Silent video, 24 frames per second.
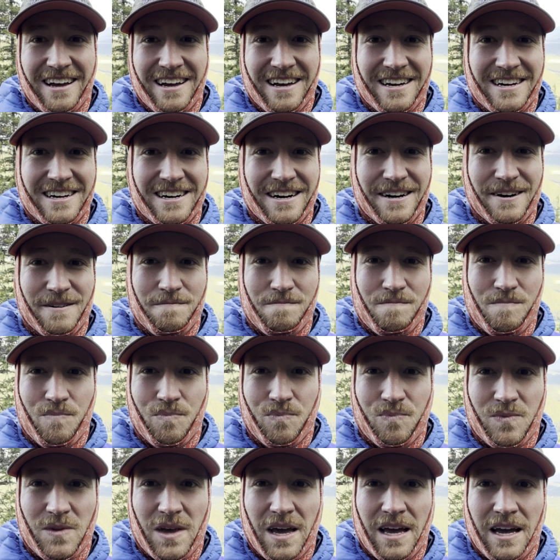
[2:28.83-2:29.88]
Trying
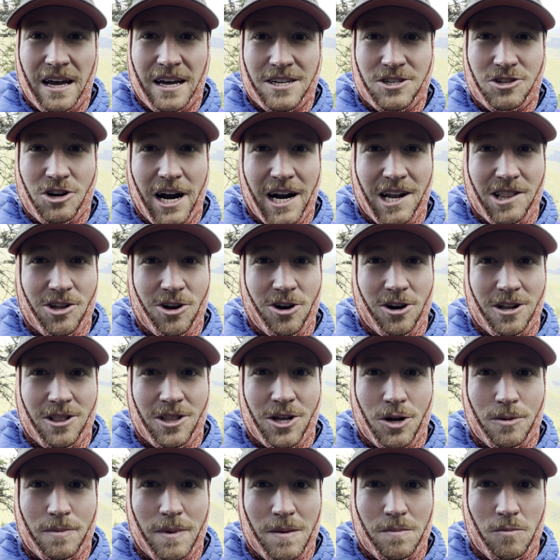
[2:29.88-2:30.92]
to learn a
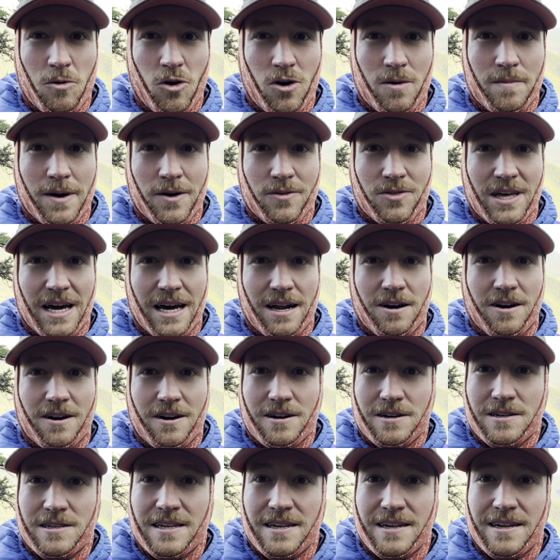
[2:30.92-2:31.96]
little bit more about that
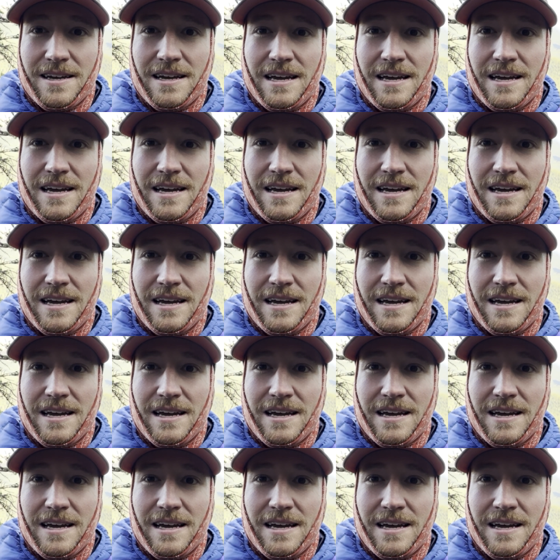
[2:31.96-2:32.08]
art.